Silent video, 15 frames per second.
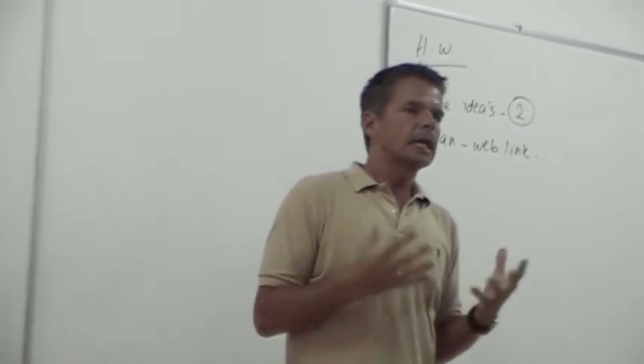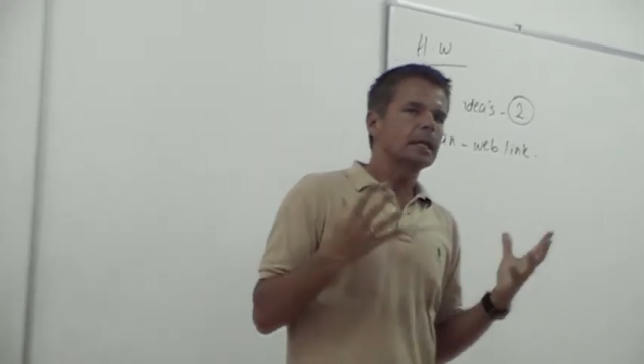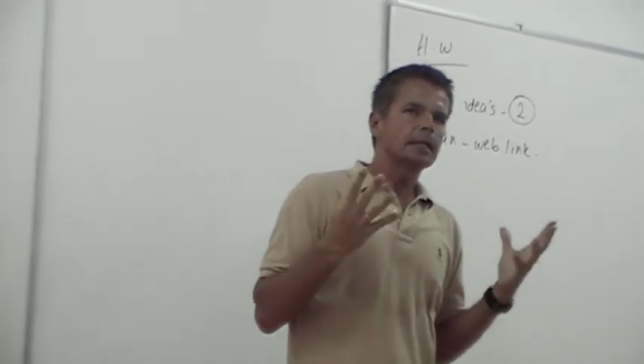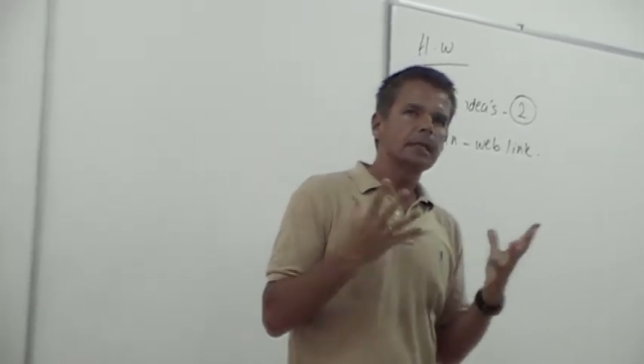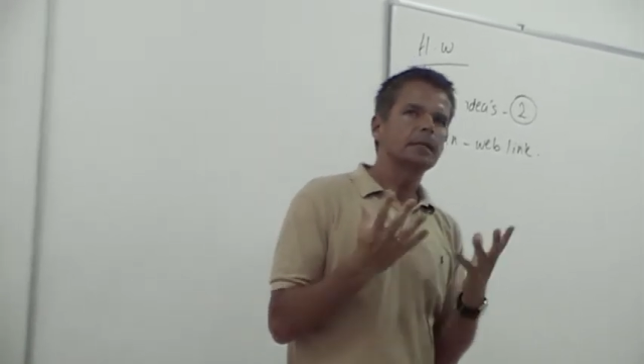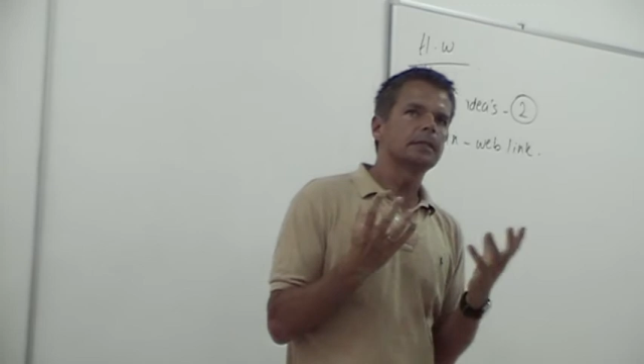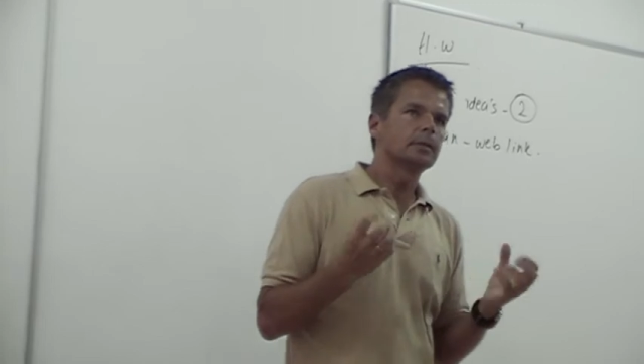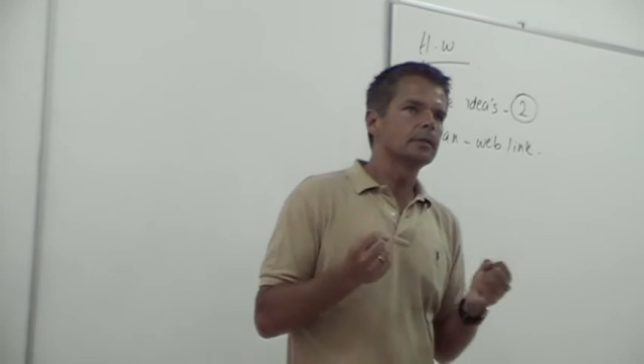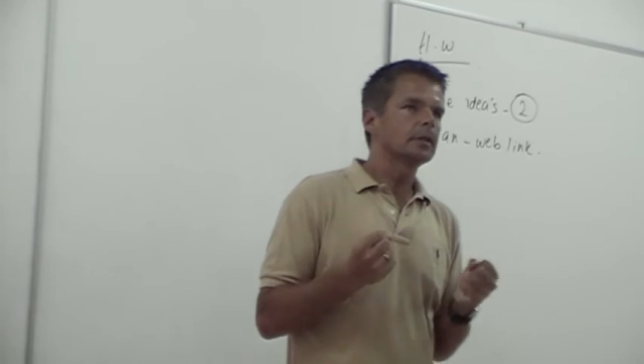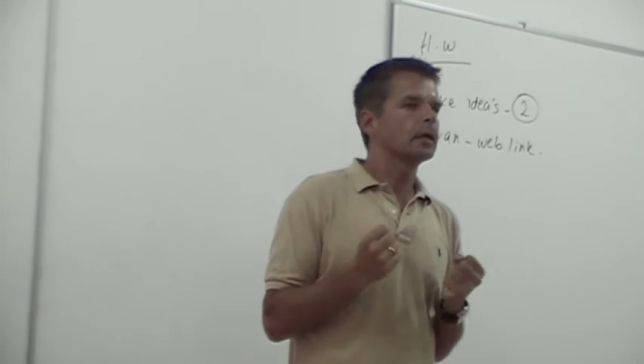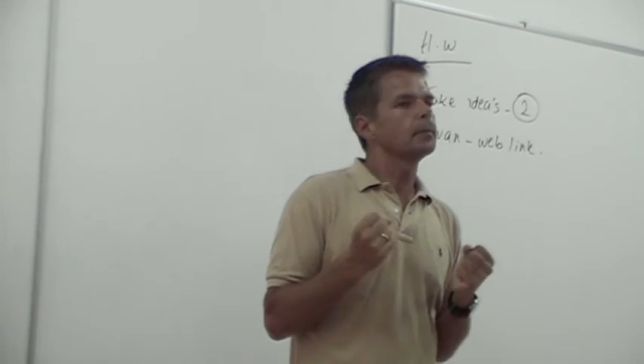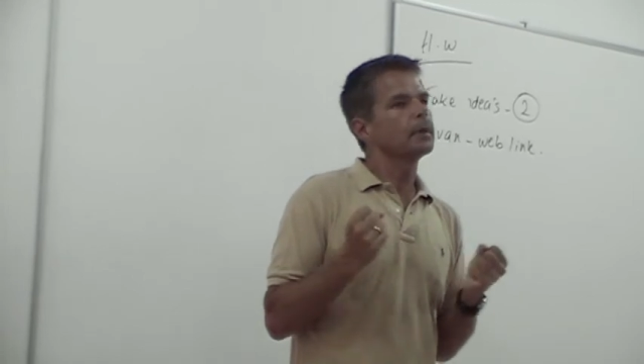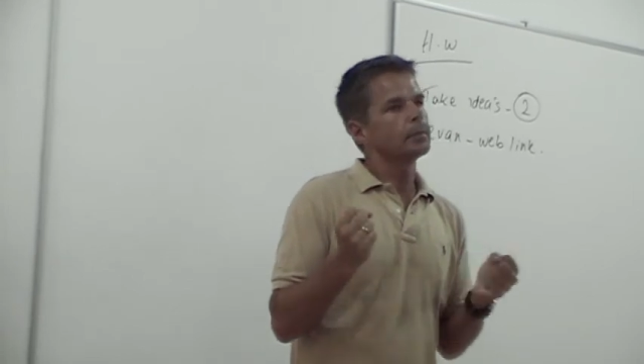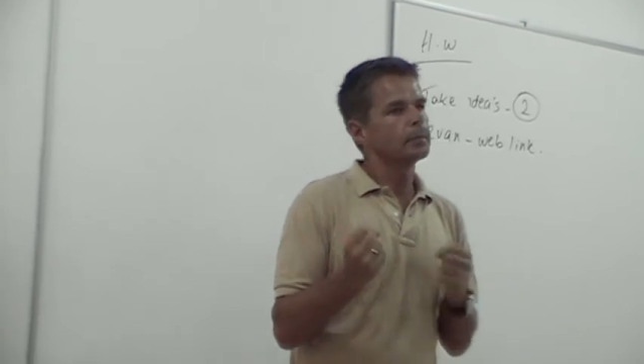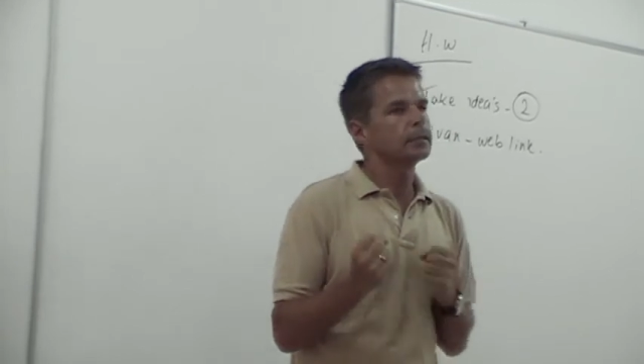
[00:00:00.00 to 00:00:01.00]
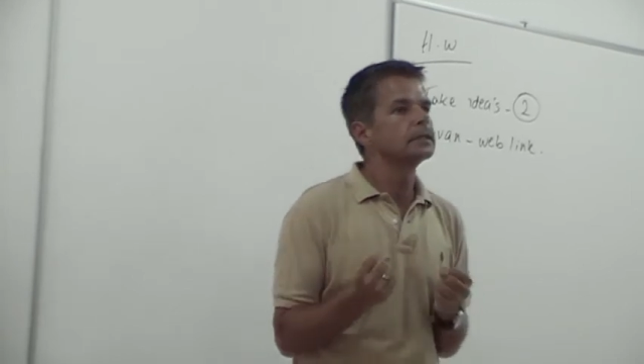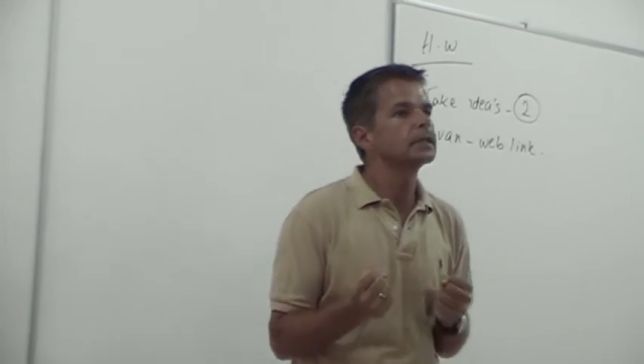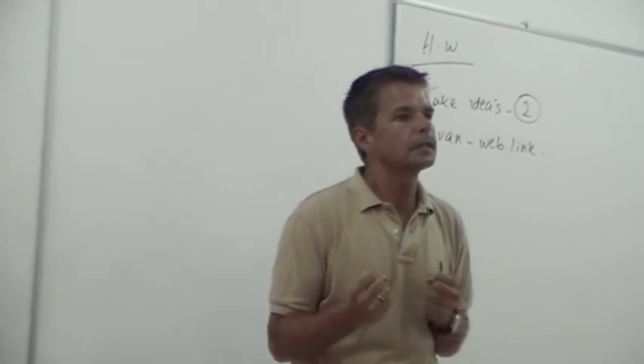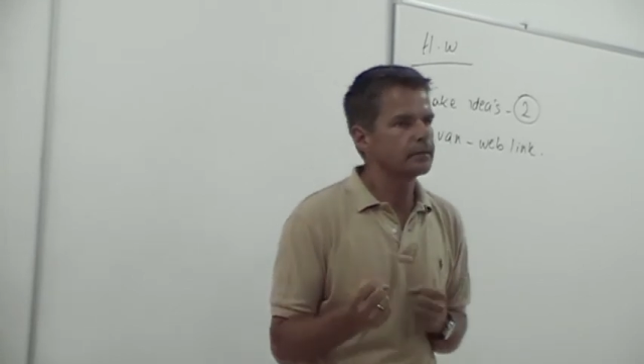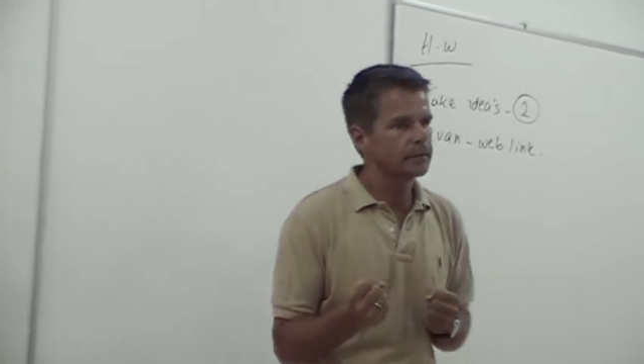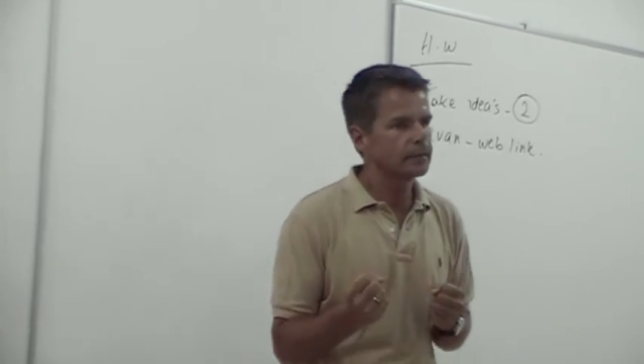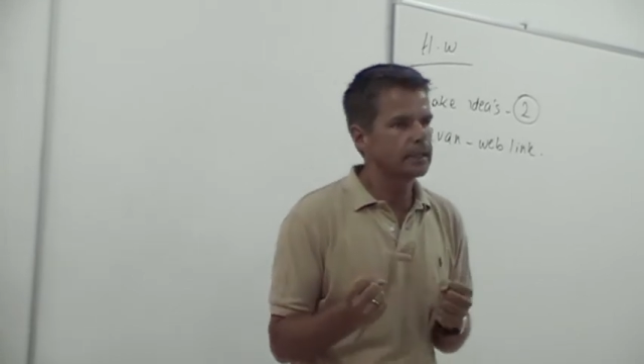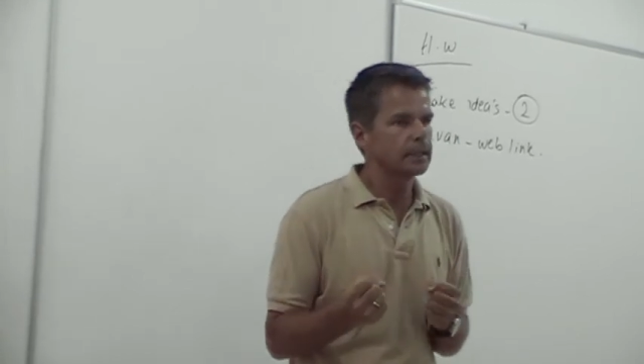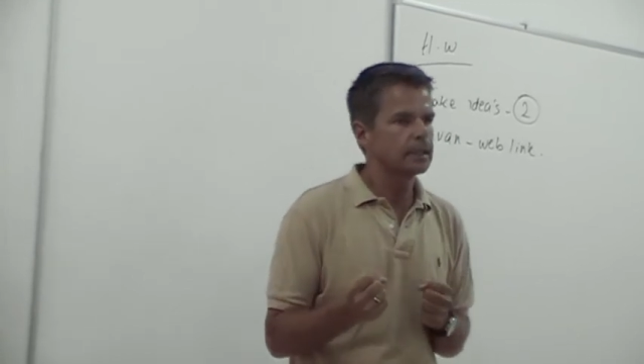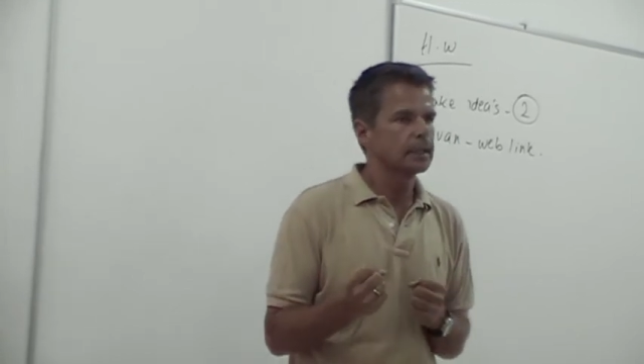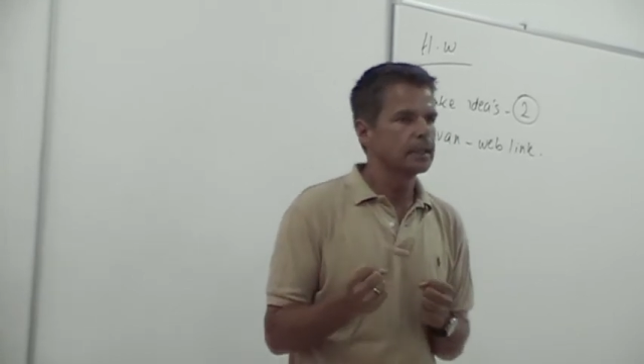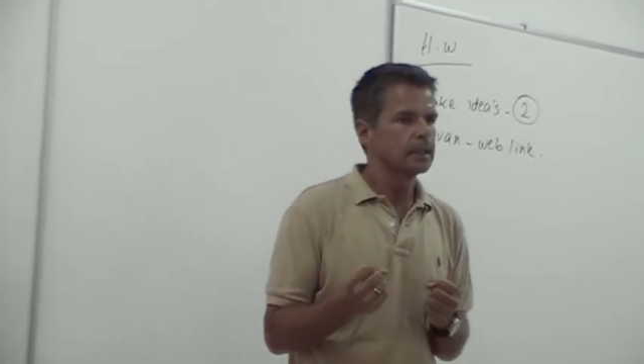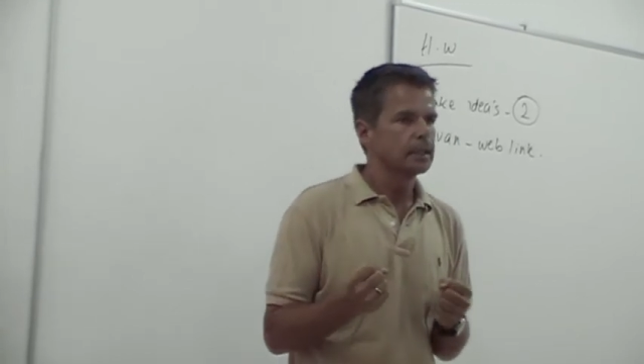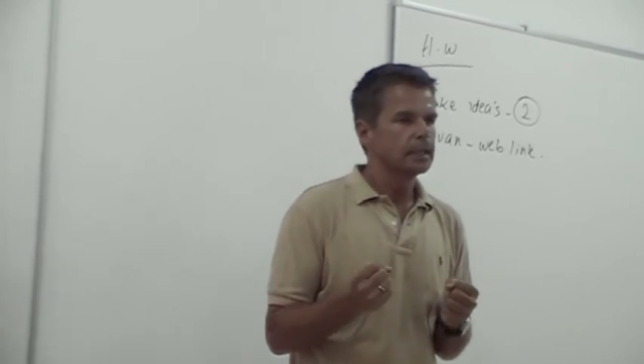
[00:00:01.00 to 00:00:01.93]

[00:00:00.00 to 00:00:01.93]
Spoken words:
I need to come up with something.